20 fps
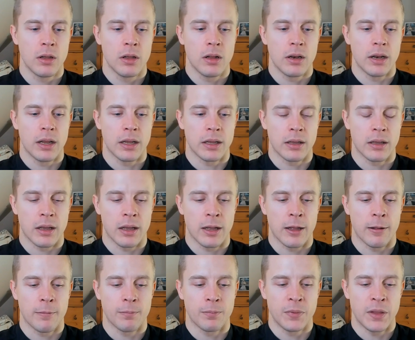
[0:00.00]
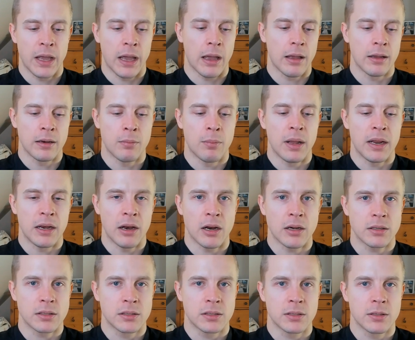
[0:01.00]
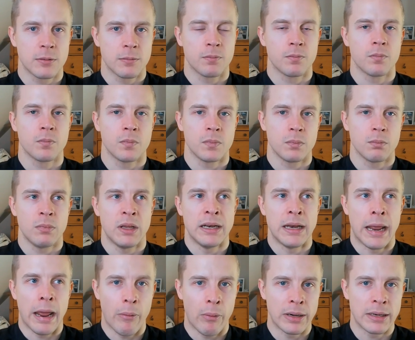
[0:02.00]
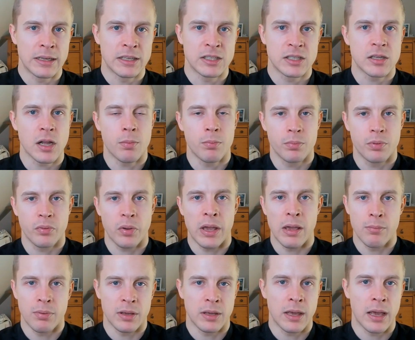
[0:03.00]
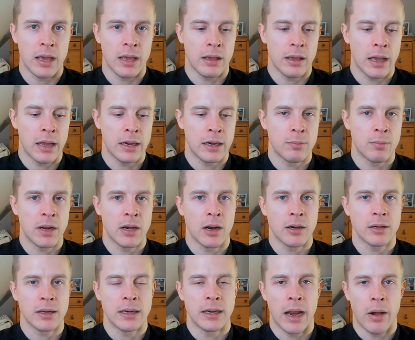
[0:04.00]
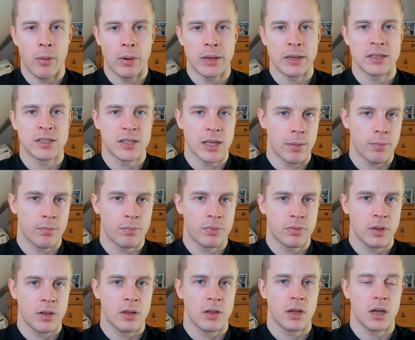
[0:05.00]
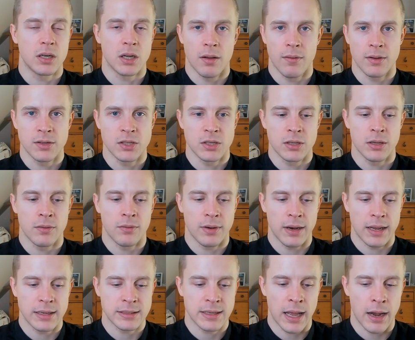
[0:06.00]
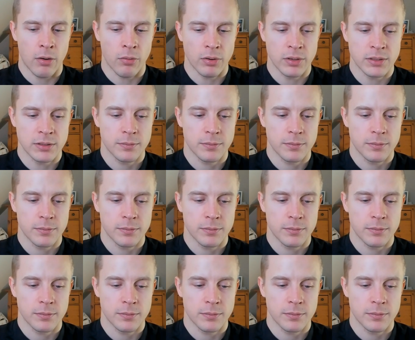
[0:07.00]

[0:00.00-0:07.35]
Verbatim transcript: Like, um, yeah, it may not inherently stop AMPK and it may not inherently stop autophagy if it has calories.